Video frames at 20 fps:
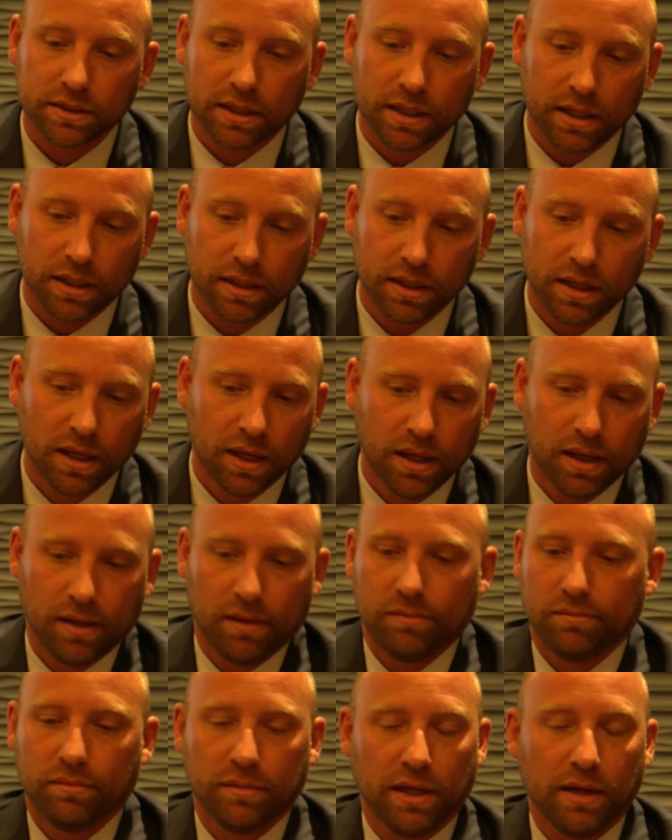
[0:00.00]
that
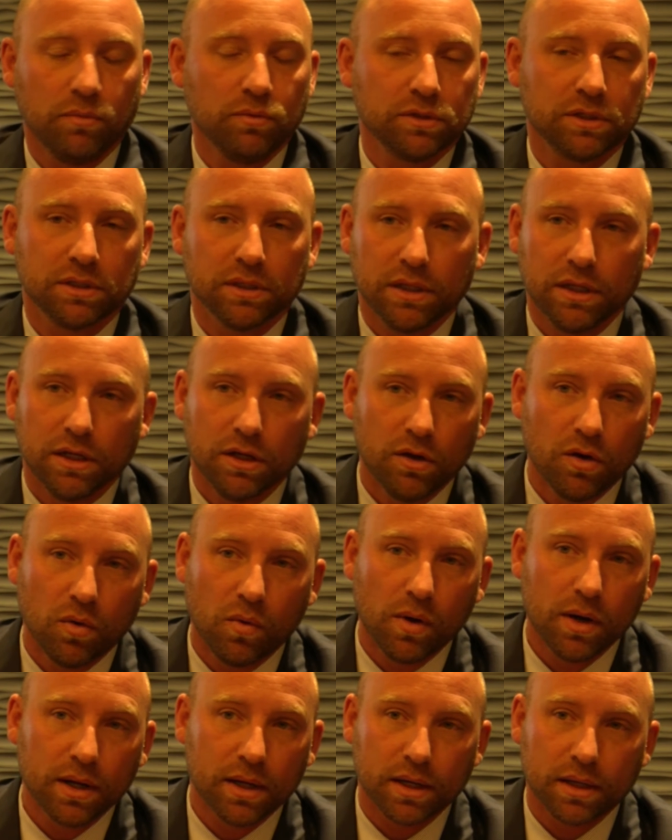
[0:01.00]
was in no
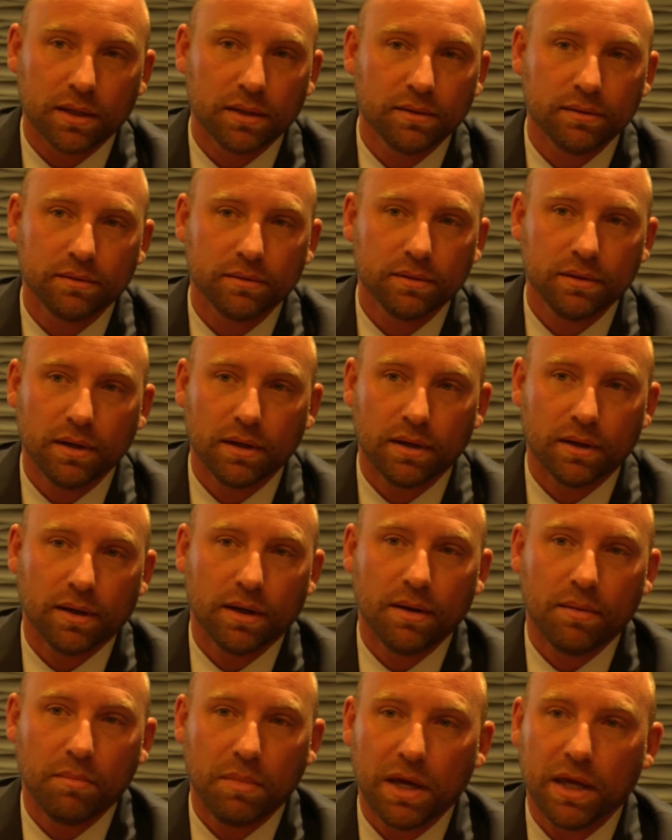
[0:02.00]
way
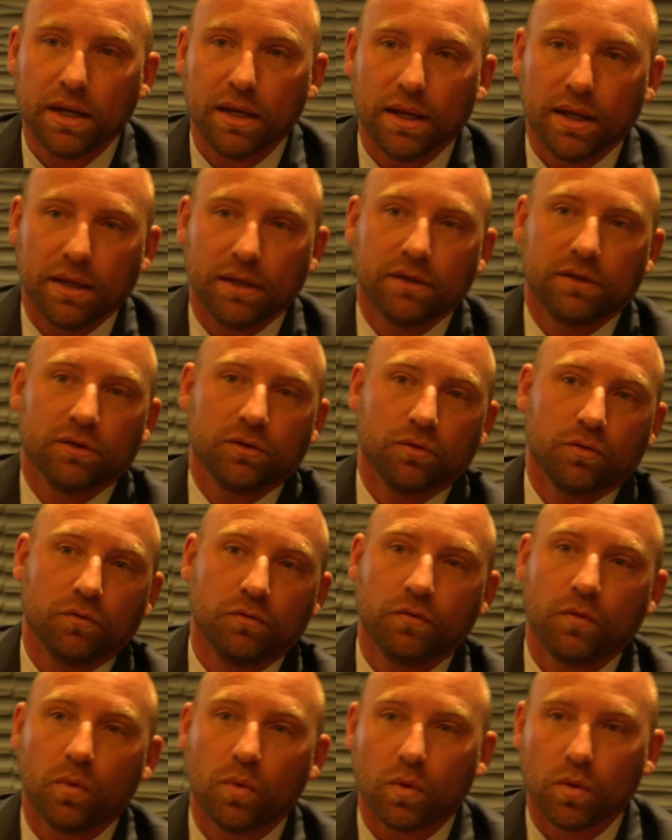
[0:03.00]
a mandate to
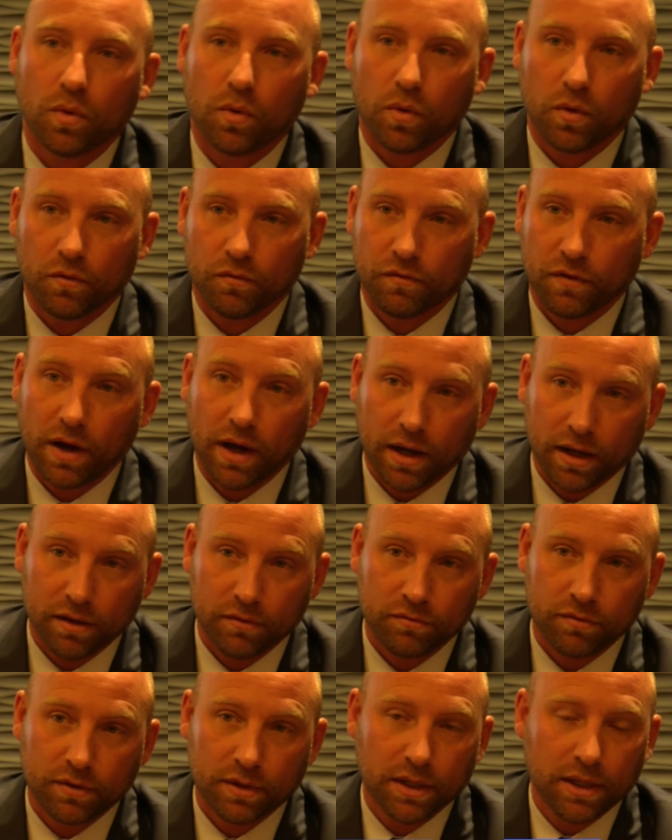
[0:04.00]
4 or 5.
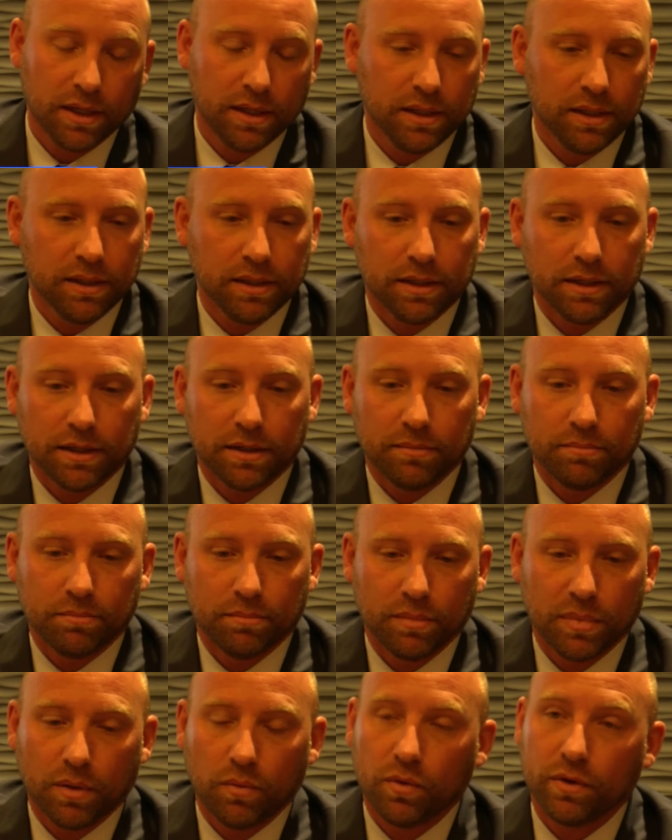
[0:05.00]

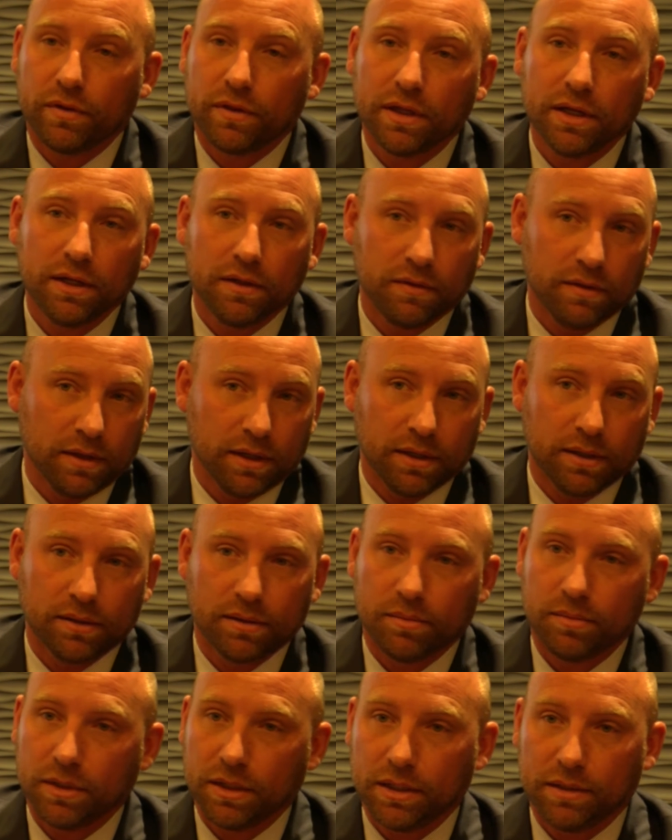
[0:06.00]
But with anything,
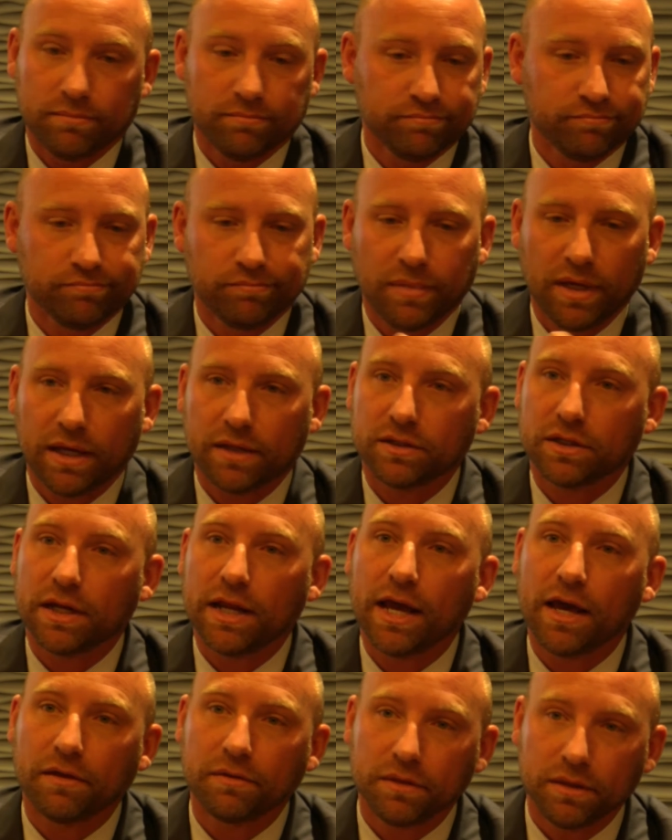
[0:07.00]
I mean, as an
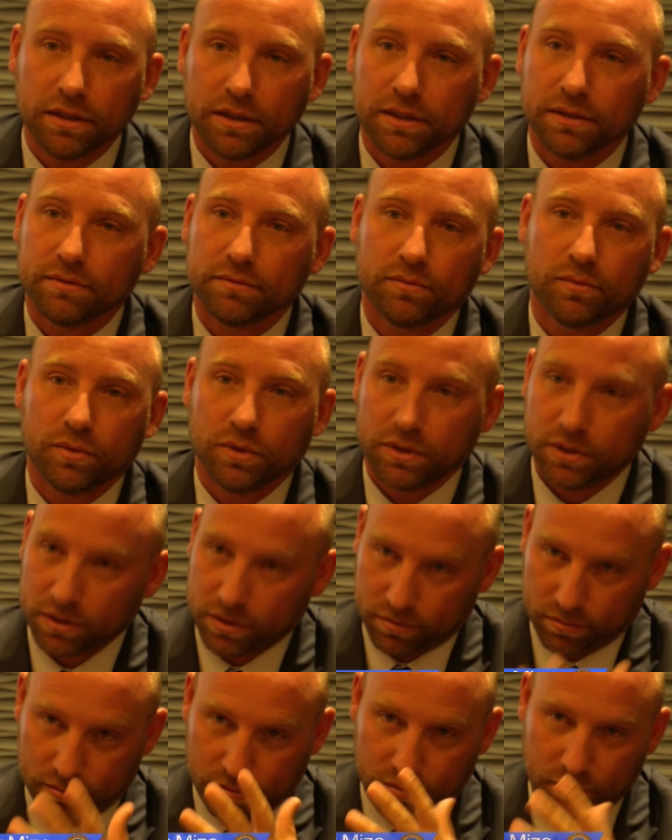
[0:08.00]
athlete,
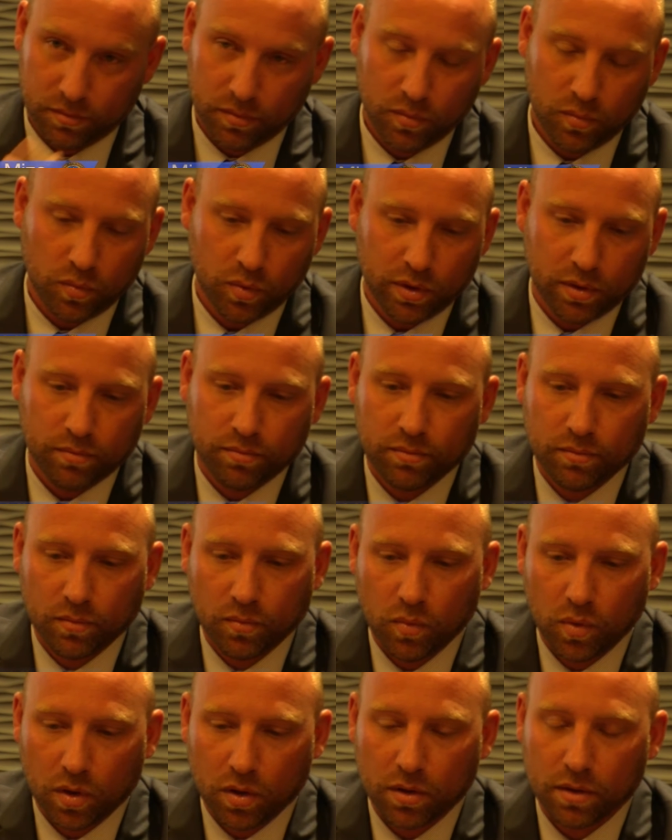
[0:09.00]
which we
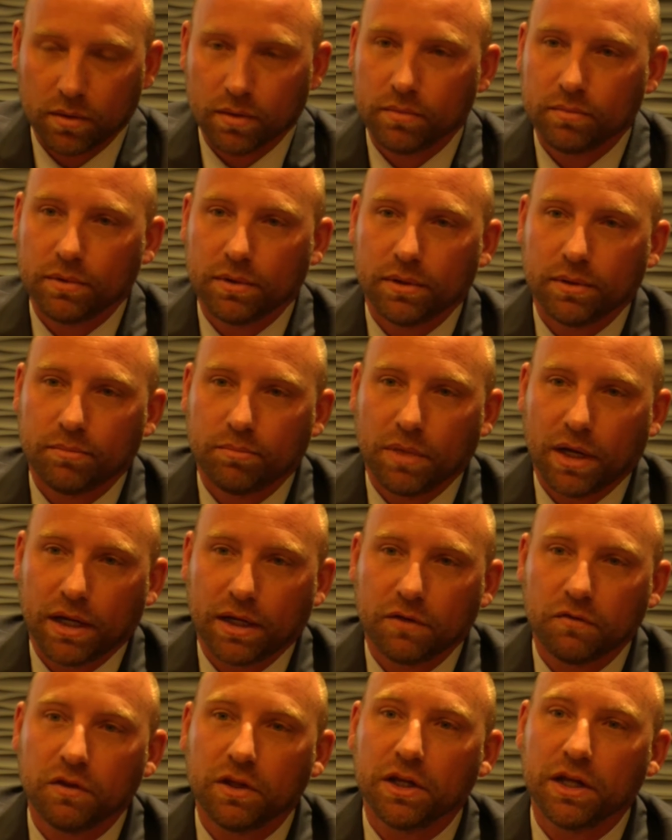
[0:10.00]
were
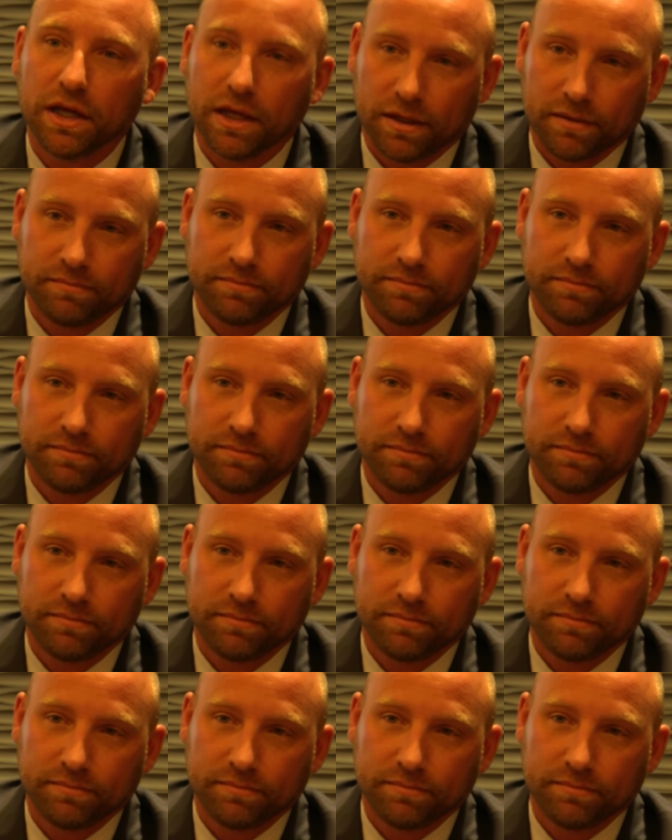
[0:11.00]
back in the day.